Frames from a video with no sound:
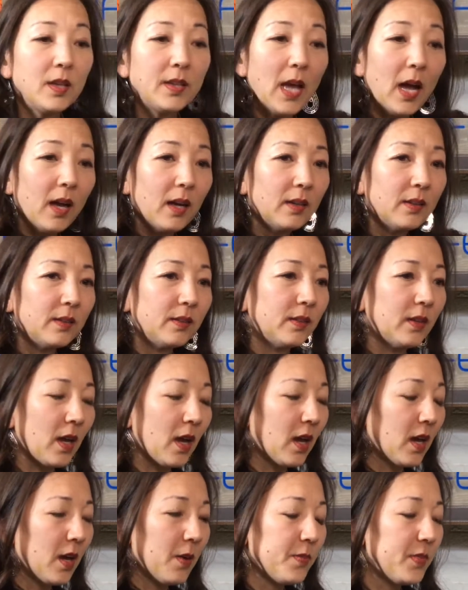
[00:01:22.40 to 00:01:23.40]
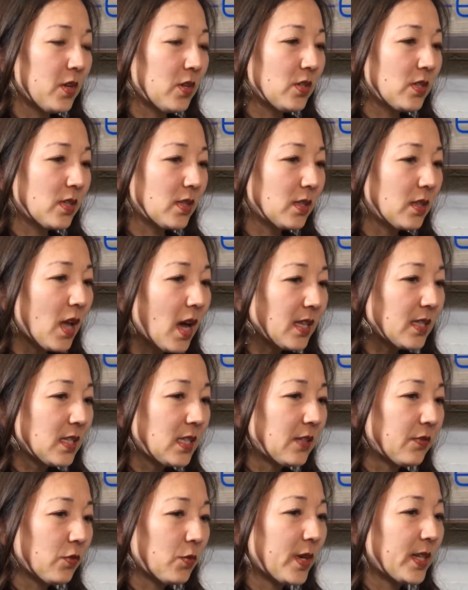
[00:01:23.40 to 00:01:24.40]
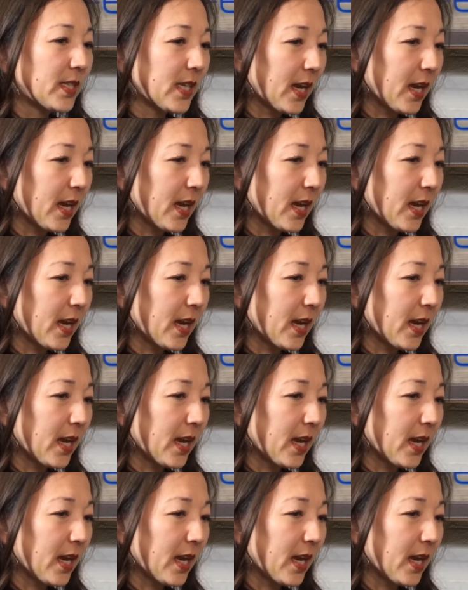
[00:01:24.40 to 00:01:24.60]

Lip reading: Yeah. There's lots of different ways.